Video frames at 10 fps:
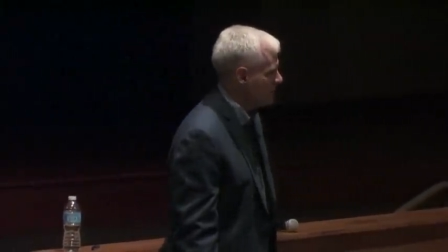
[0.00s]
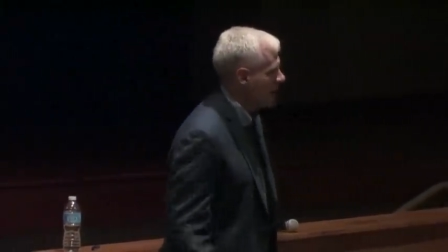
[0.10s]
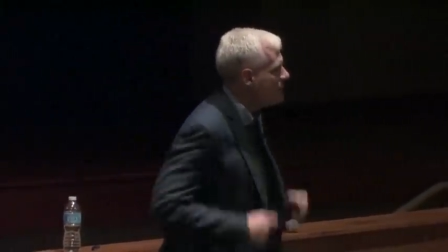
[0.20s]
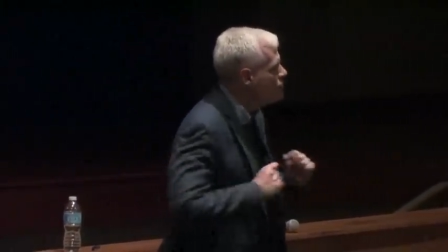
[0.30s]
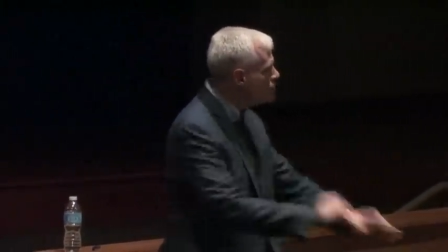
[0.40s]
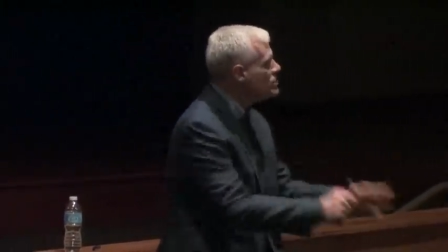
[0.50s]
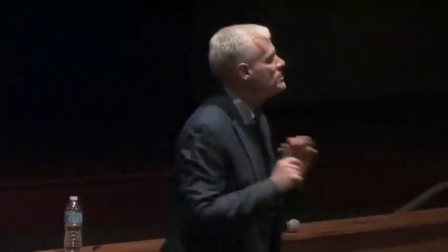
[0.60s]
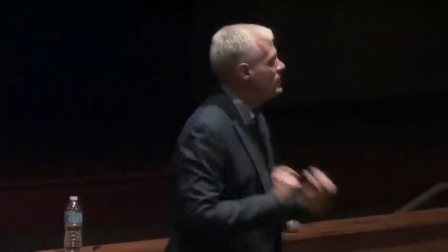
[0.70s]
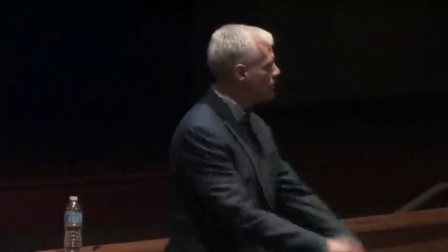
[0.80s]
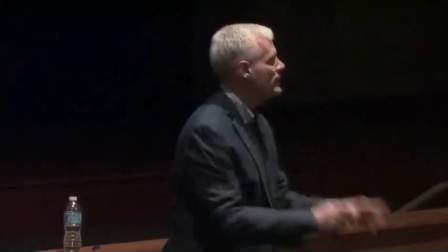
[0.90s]
I can do this
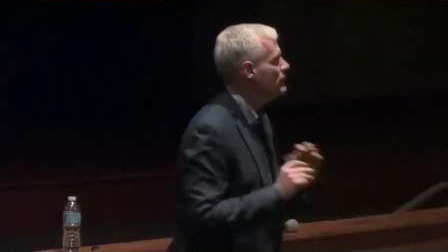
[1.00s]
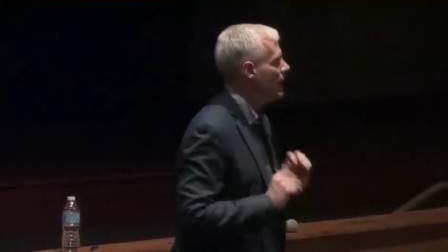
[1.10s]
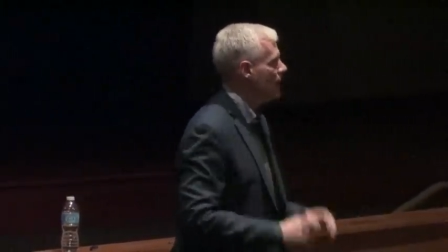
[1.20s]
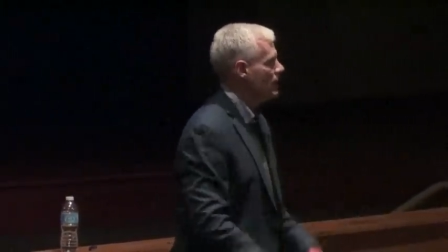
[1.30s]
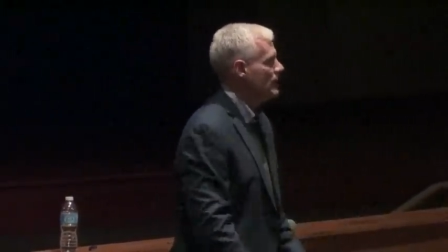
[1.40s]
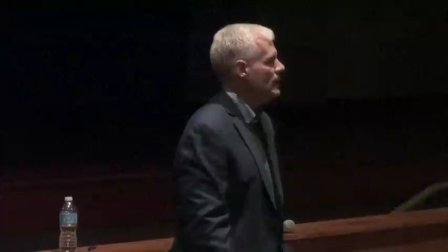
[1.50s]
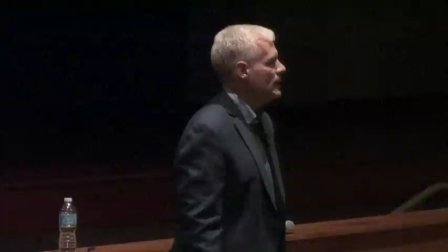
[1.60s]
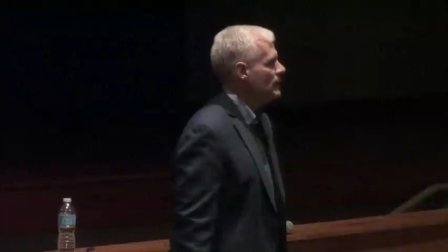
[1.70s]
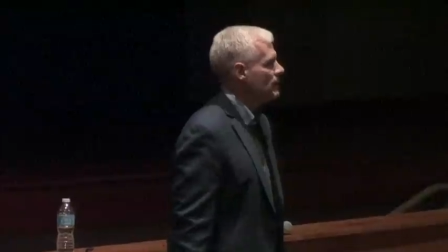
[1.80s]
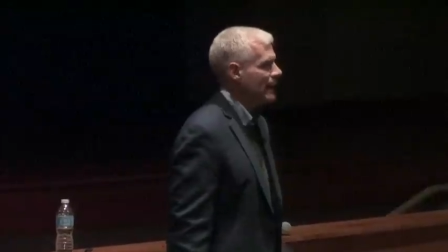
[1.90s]
thing really well,
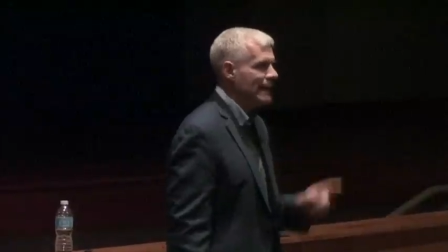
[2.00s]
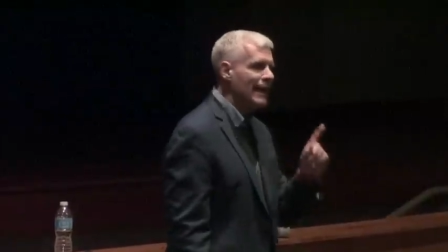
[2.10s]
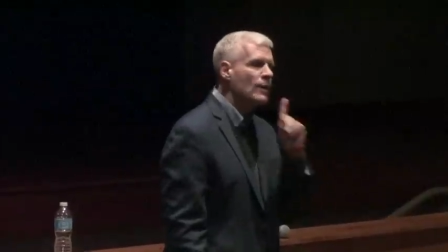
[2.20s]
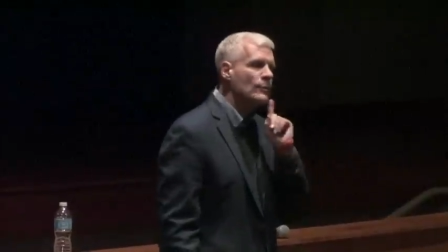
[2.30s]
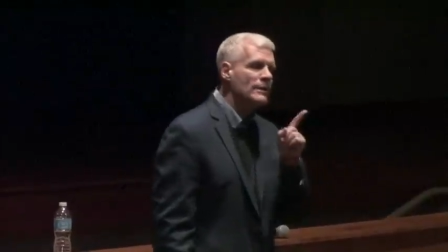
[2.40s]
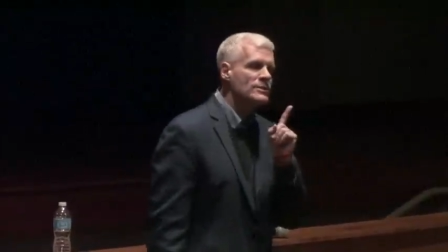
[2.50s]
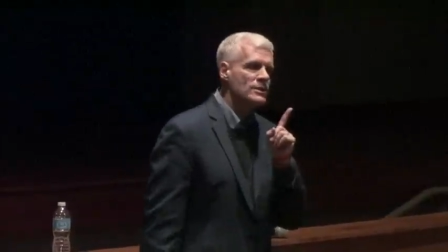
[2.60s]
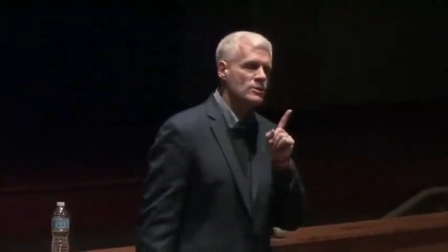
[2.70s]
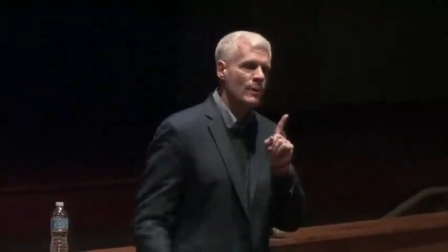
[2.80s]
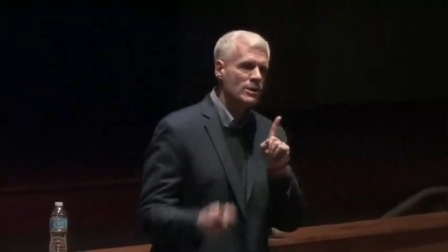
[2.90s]
but I can't read the
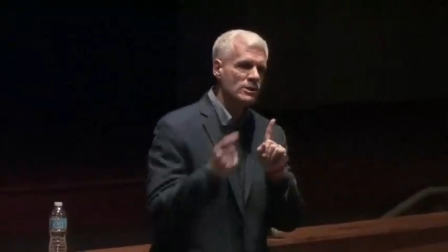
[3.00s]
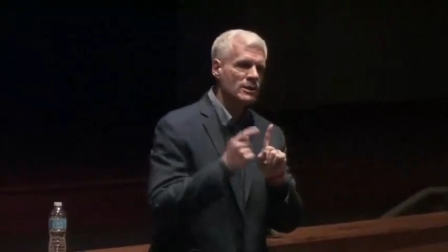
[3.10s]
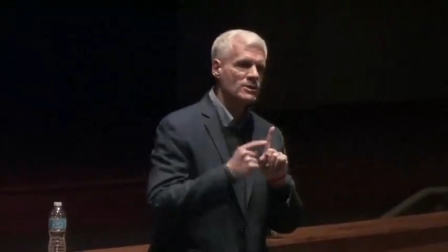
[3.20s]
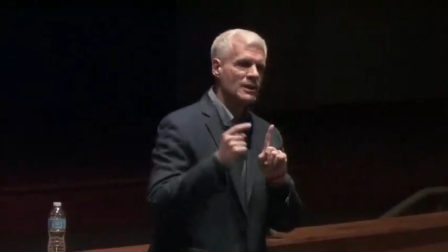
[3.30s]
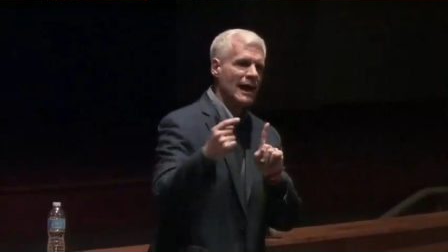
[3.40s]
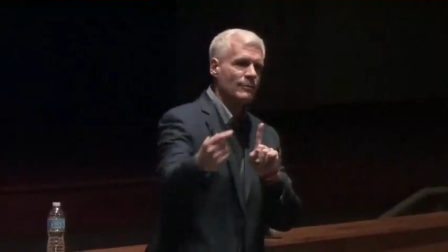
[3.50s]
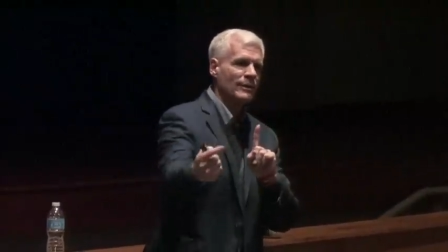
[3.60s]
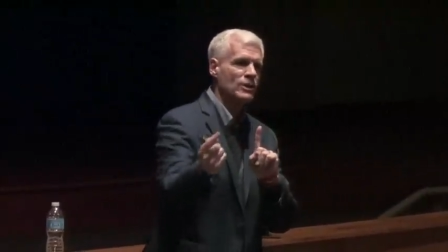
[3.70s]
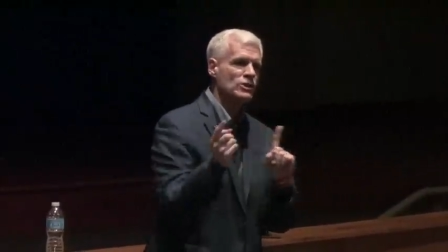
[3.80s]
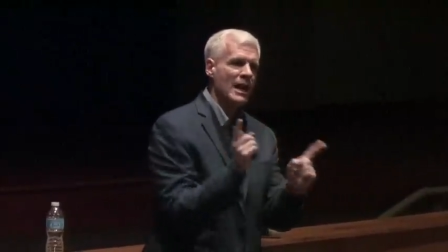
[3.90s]
situation and decide
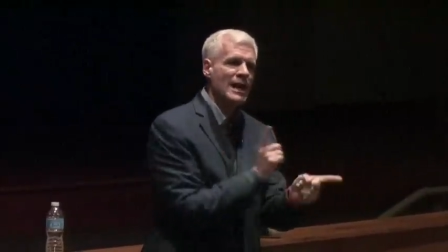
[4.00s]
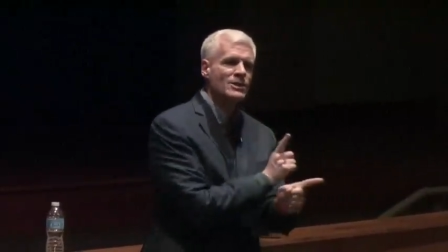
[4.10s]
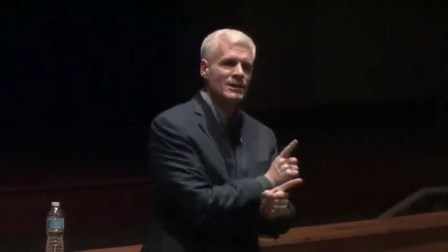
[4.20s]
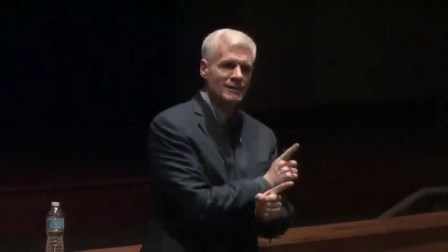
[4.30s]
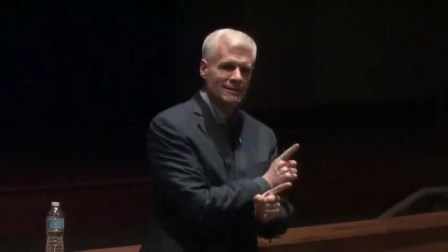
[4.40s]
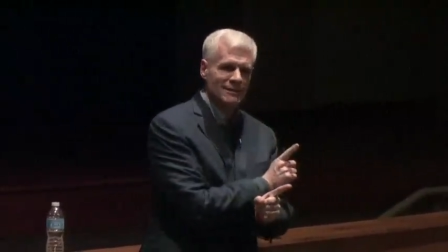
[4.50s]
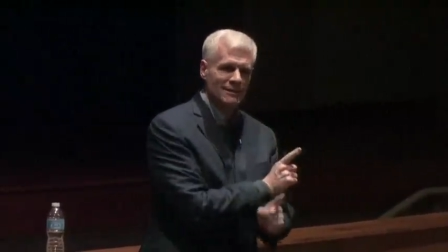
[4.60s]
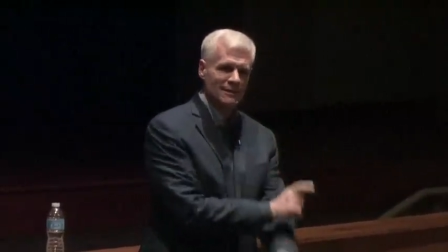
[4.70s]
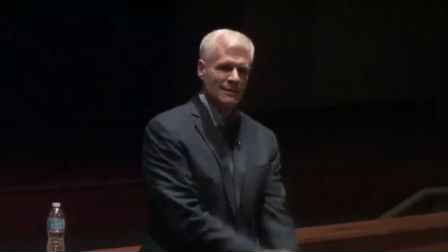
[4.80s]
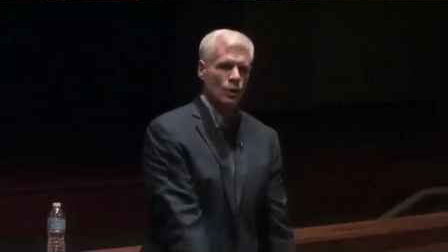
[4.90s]
when to change it
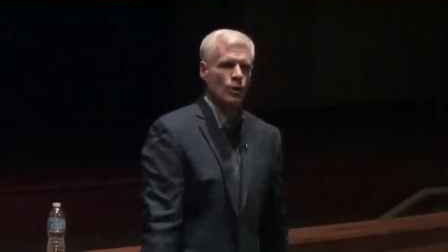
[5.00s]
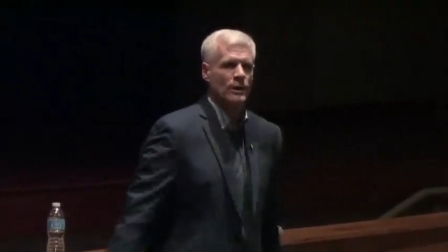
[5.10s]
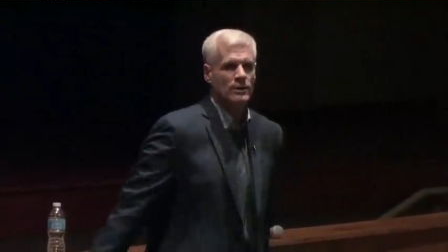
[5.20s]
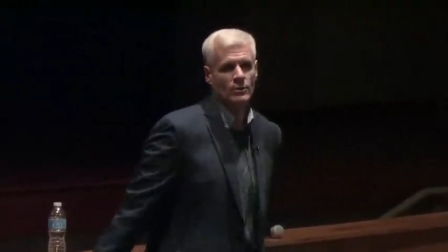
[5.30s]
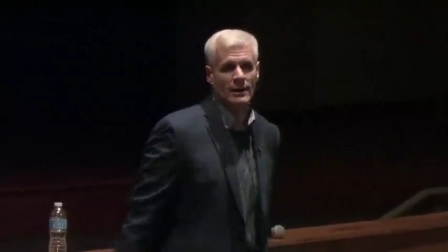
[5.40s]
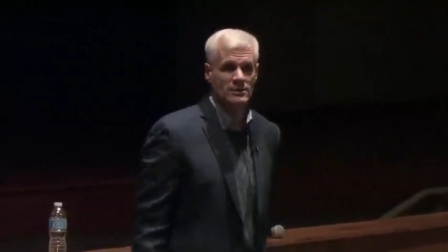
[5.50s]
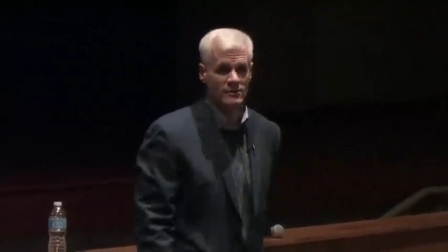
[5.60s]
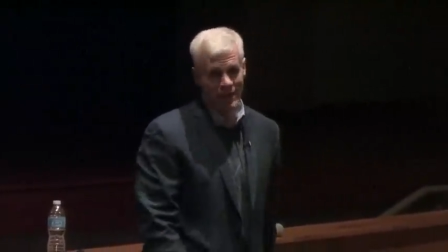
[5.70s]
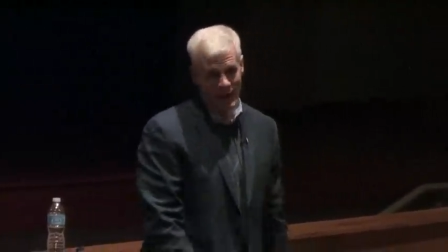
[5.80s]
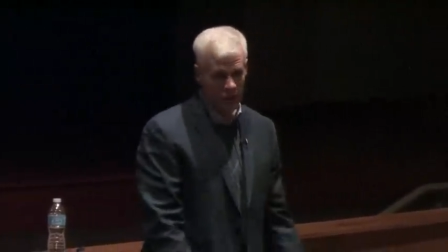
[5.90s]
according to the greatest
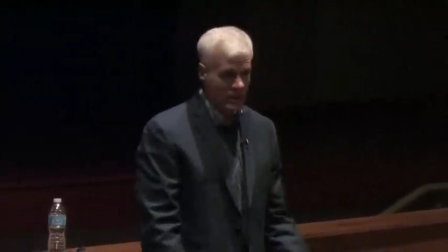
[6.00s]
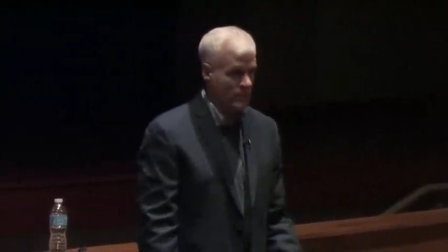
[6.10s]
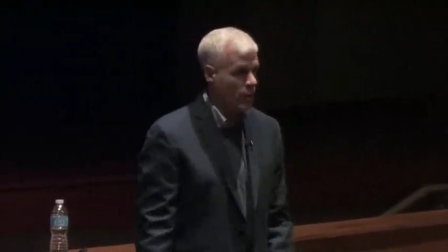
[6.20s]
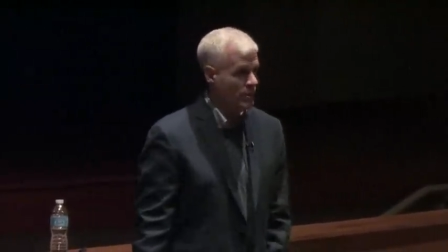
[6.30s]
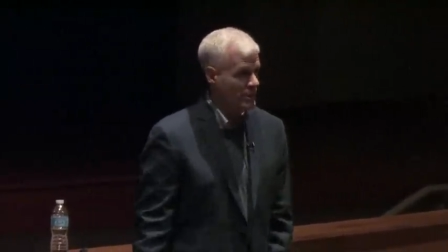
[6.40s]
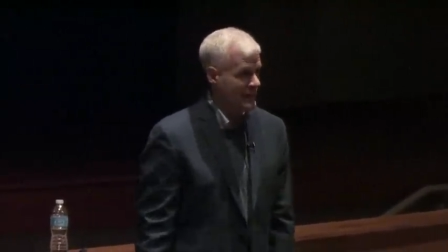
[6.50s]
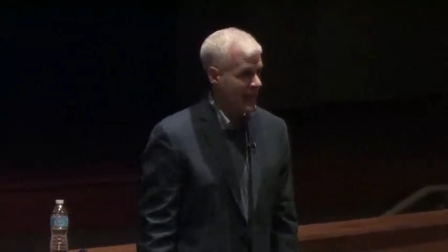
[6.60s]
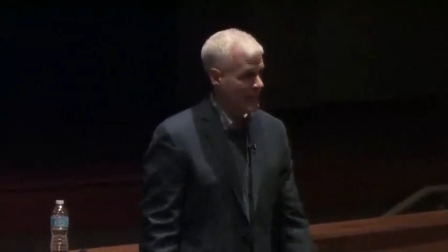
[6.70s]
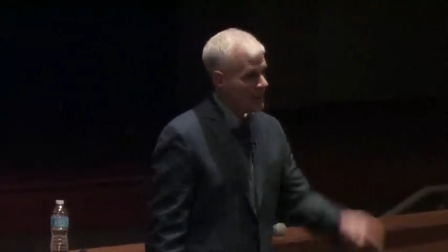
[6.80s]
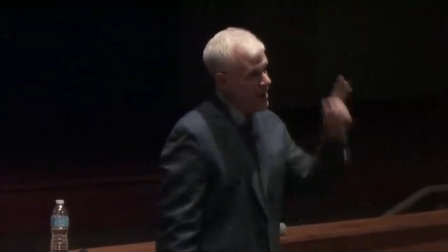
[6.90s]
advantage of that moment in the
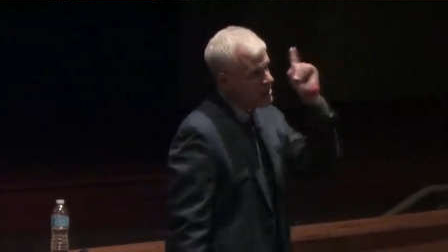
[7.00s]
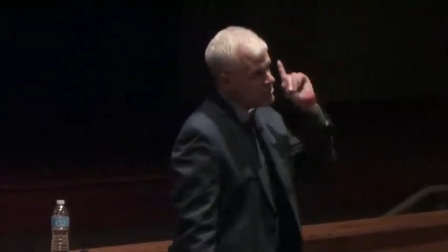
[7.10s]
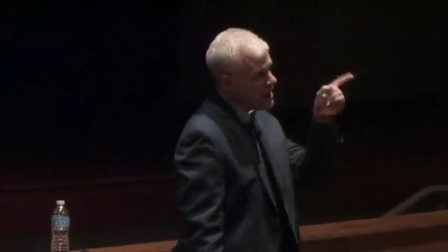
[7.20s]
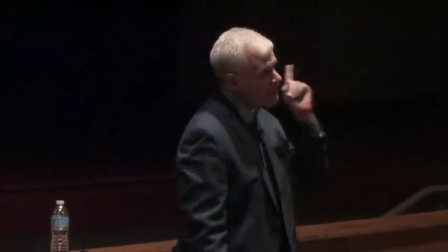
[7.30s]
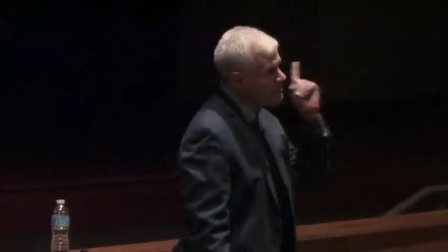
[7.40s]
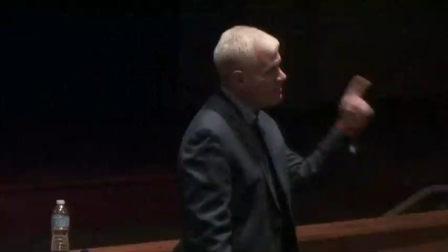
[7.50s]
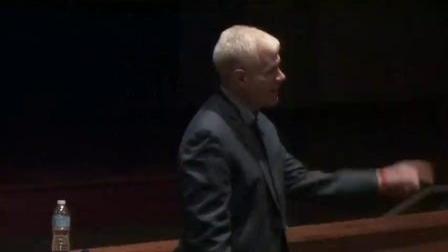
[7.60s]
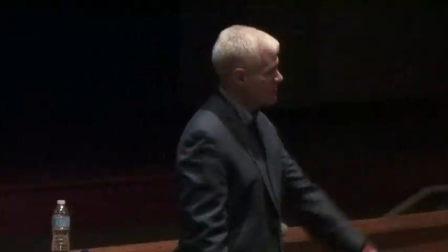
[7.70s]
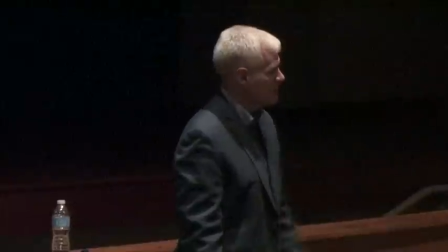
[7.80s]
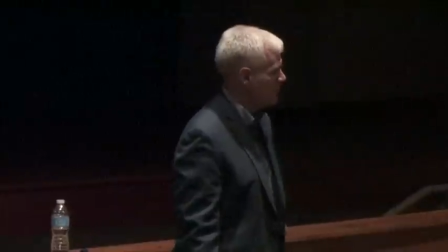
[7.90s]
game. That would be
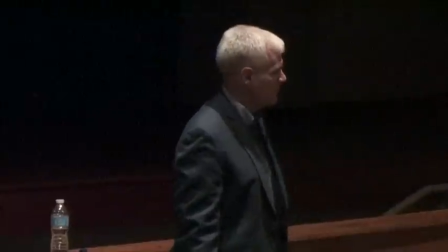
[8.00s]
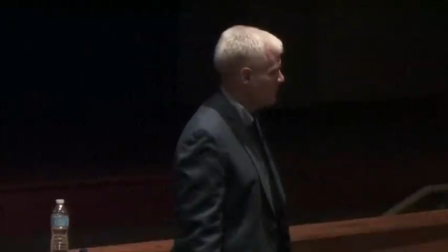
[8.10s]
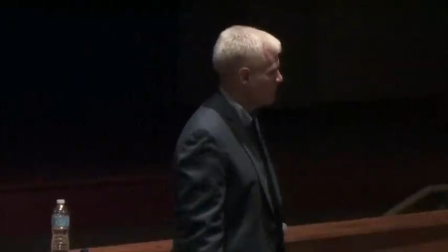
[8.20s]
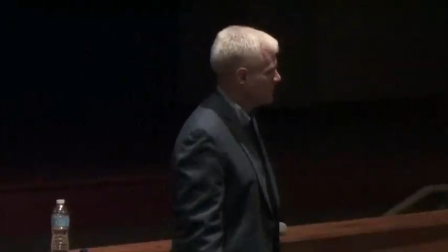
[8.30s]
masterful.